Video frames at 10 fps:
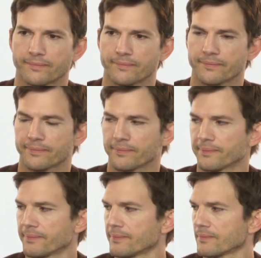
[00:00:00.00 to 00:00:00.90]

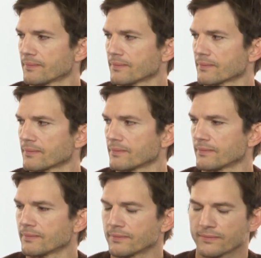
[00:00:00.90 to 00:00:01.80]

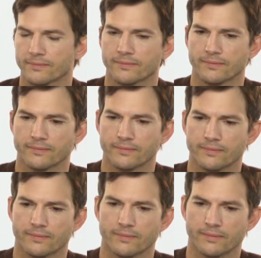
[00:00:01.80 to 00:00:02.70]

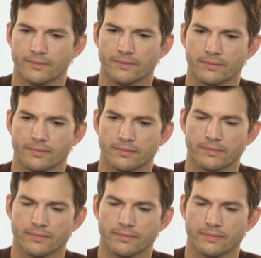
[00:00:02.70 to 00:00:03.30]
[no speech]